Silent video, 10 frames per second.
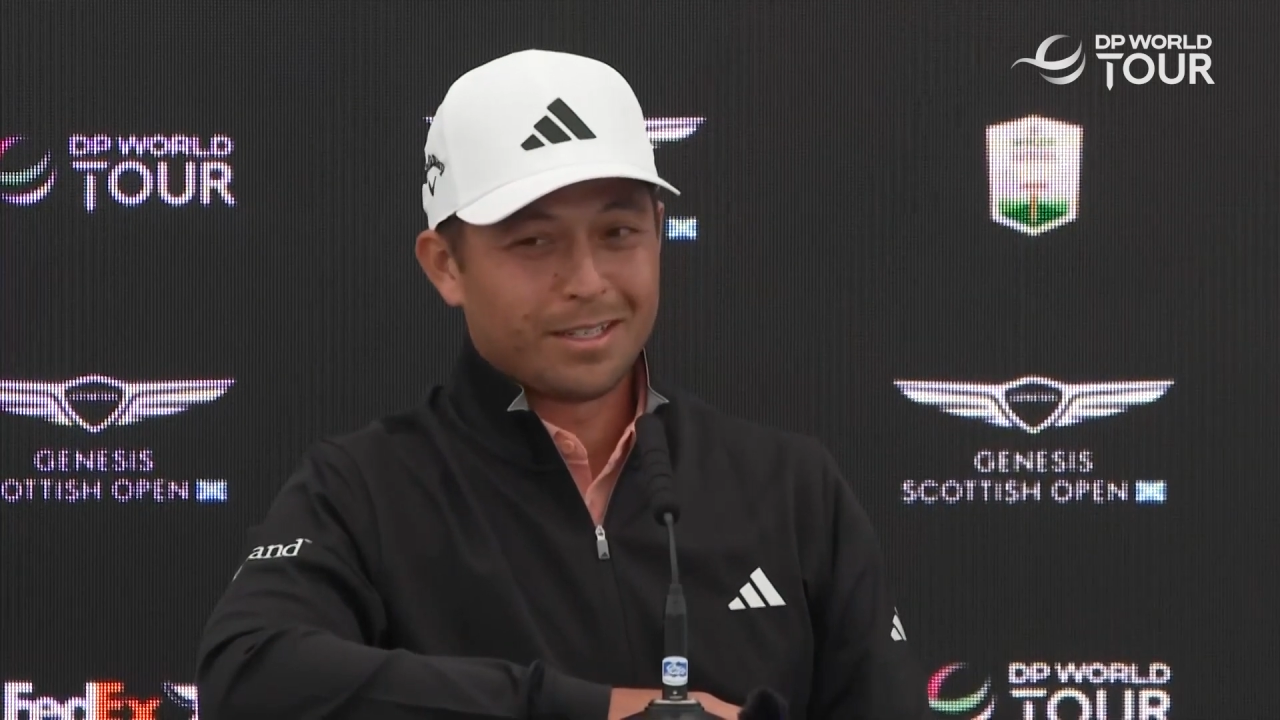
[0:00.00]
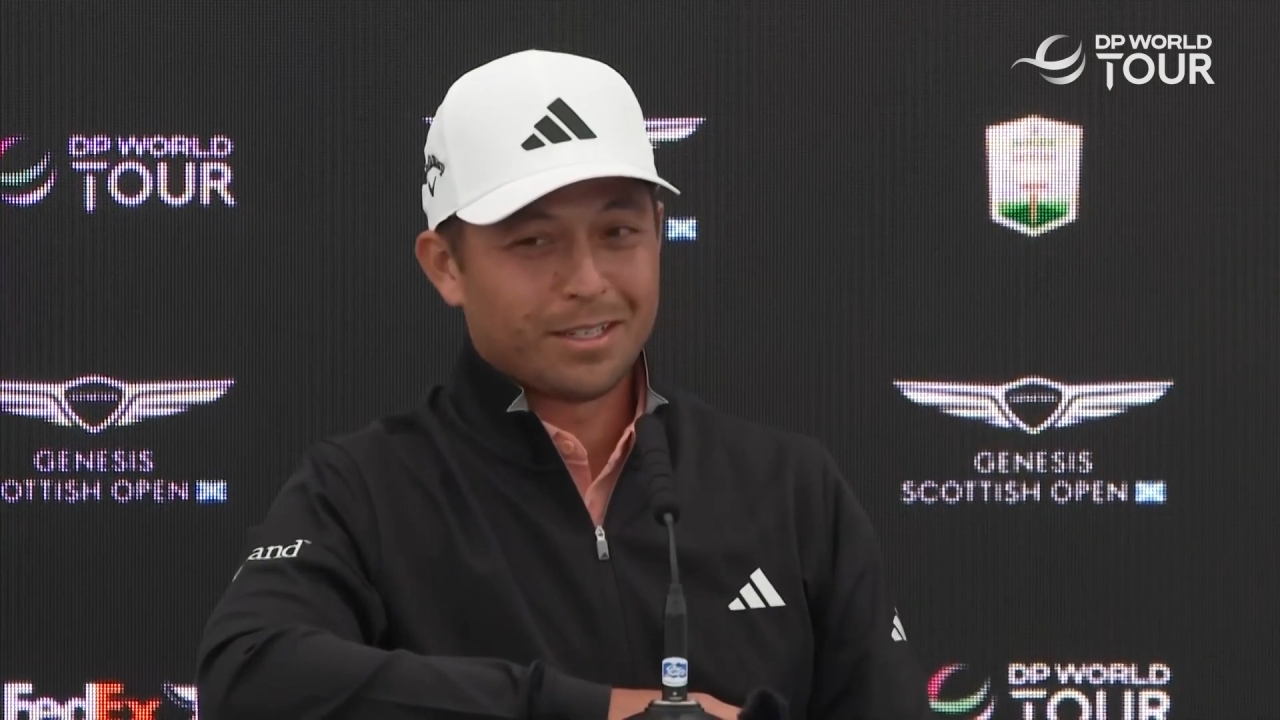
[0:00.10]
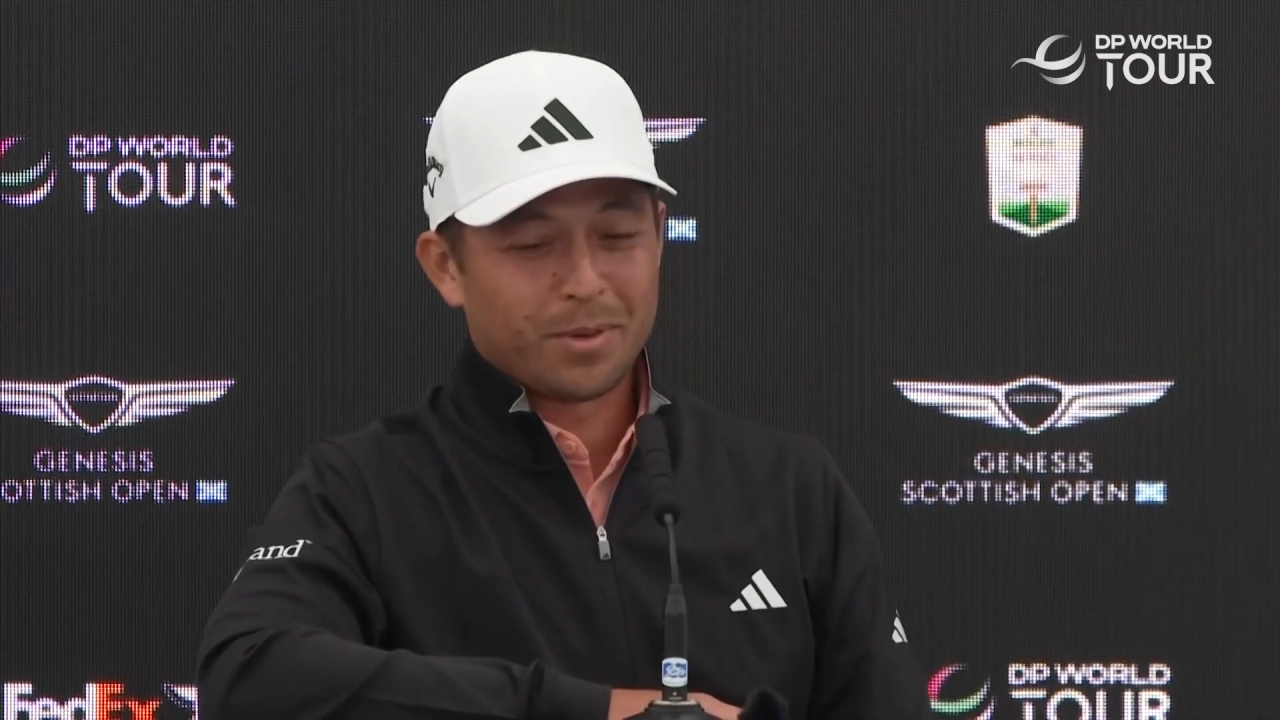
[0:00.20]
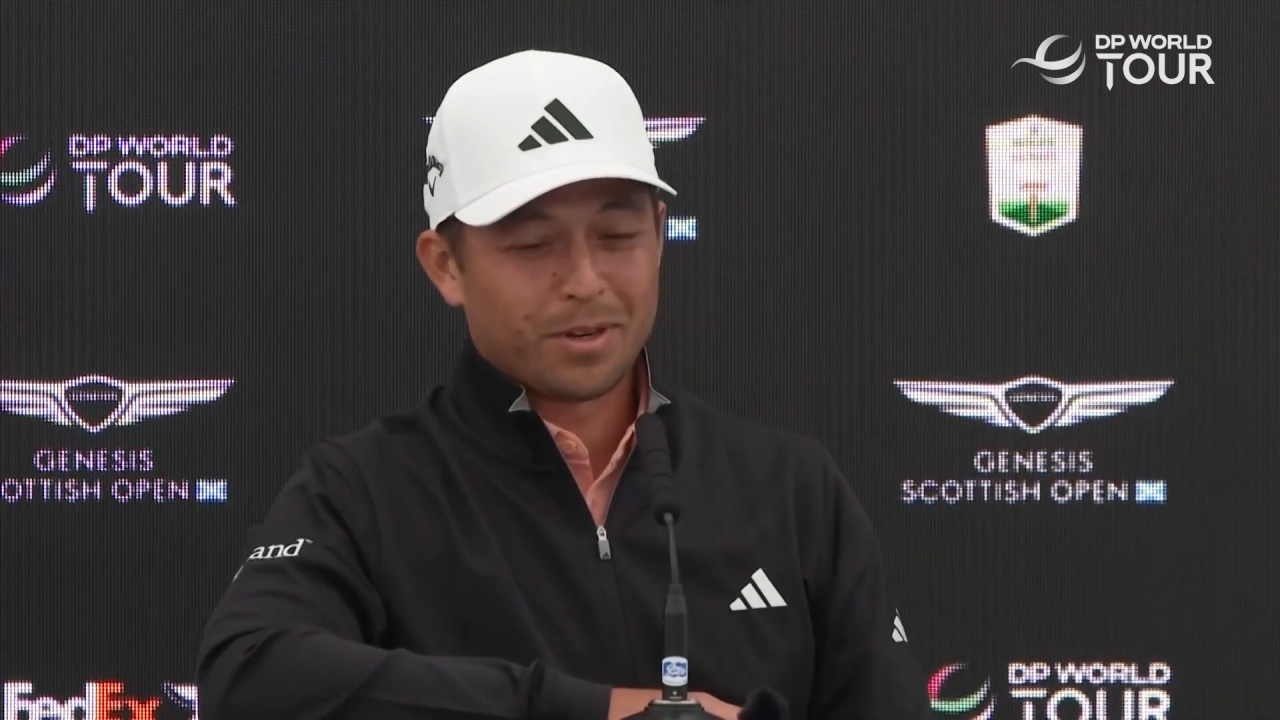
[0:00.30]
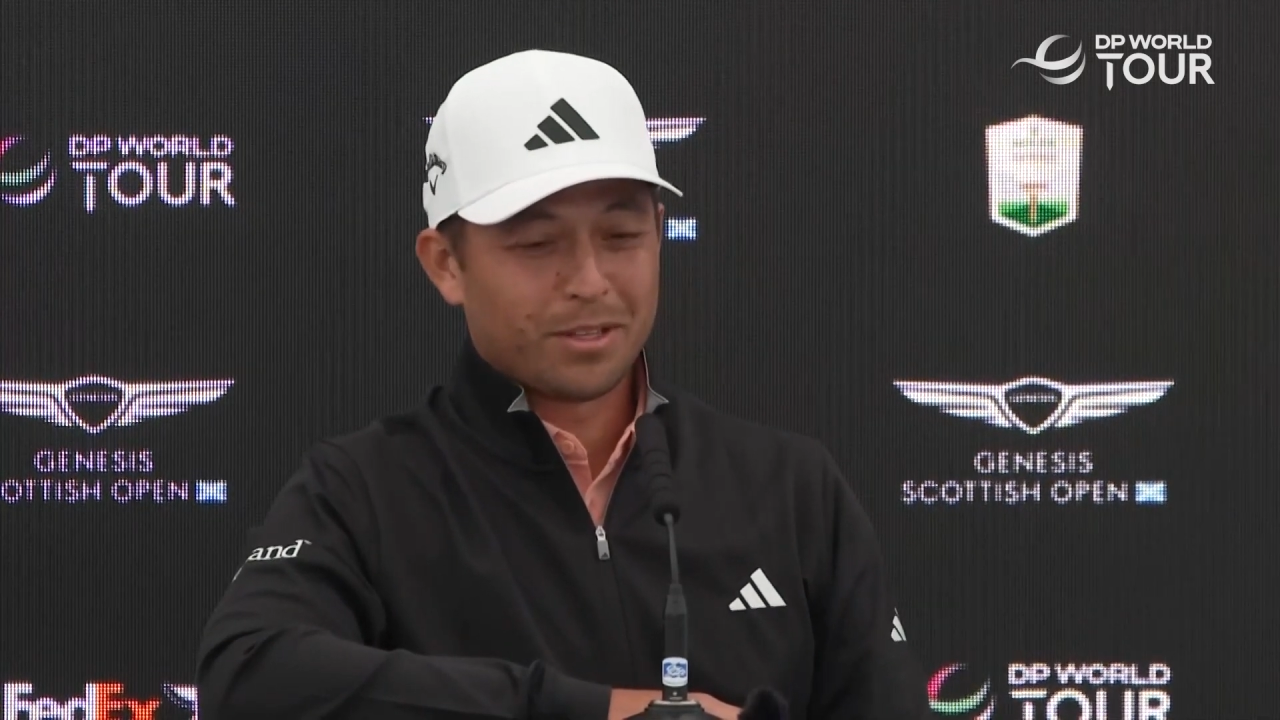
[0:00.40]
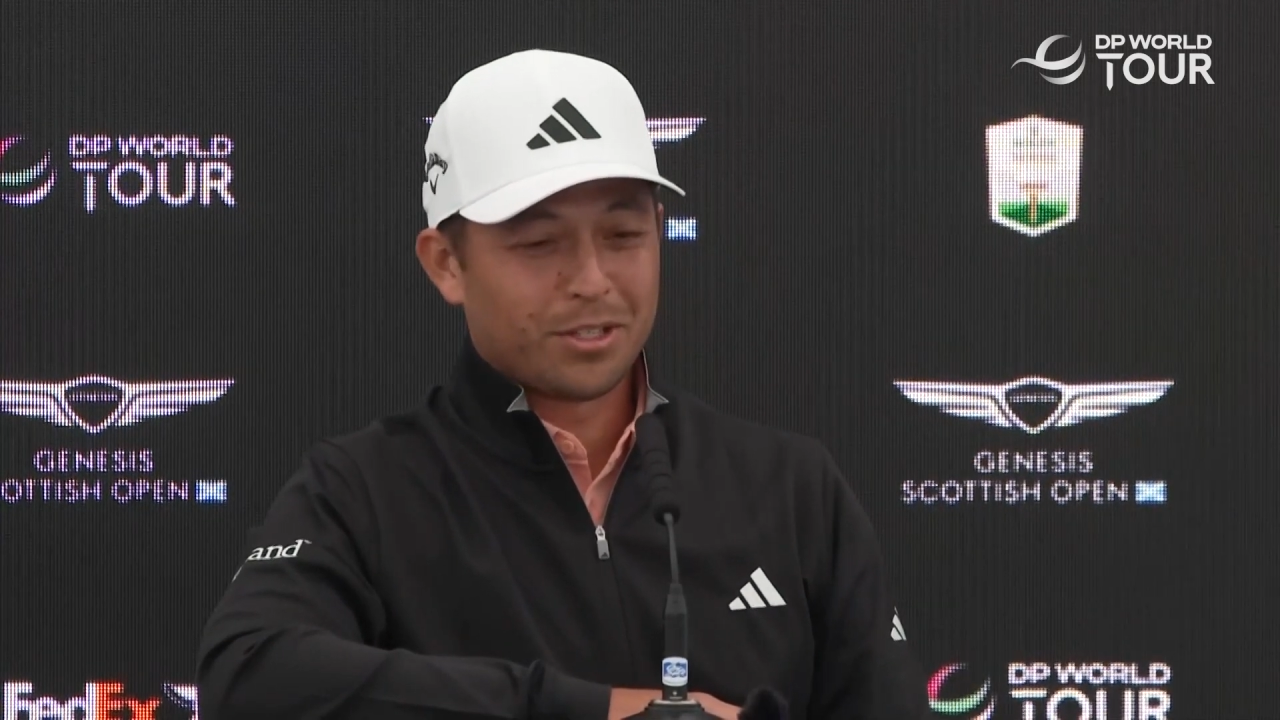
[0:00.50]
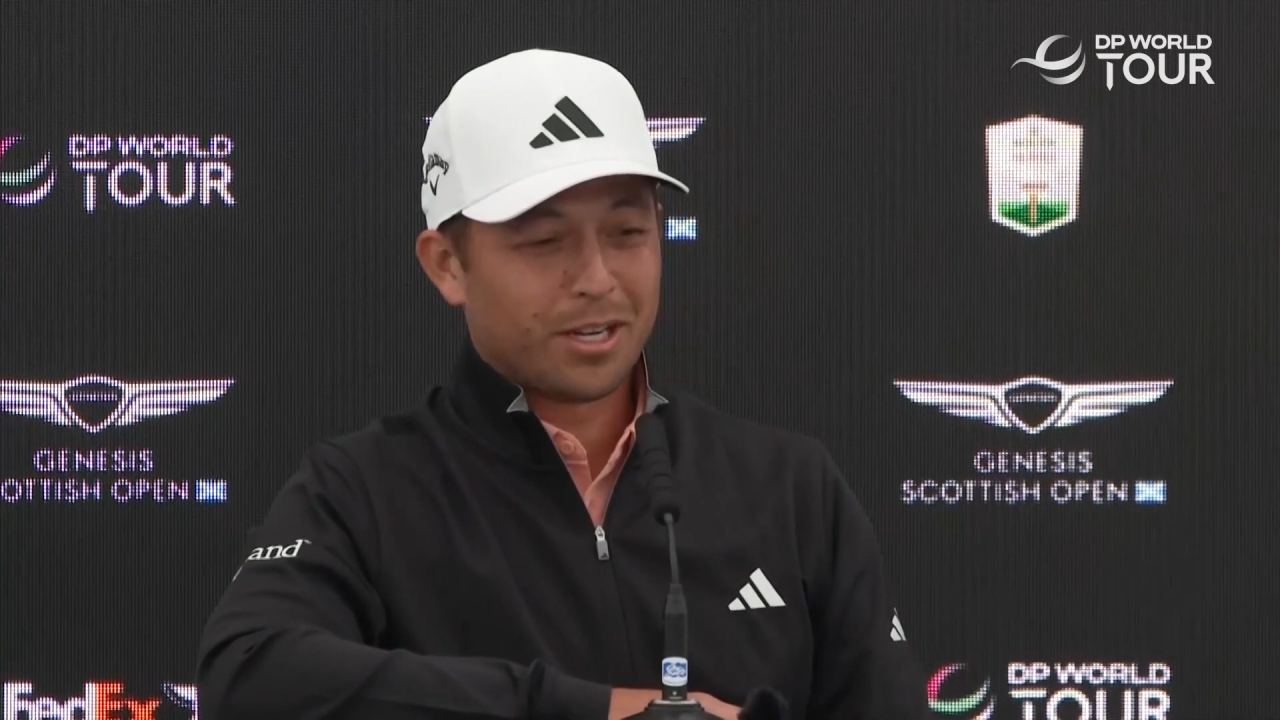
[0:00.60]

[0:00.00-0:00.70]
it is part of the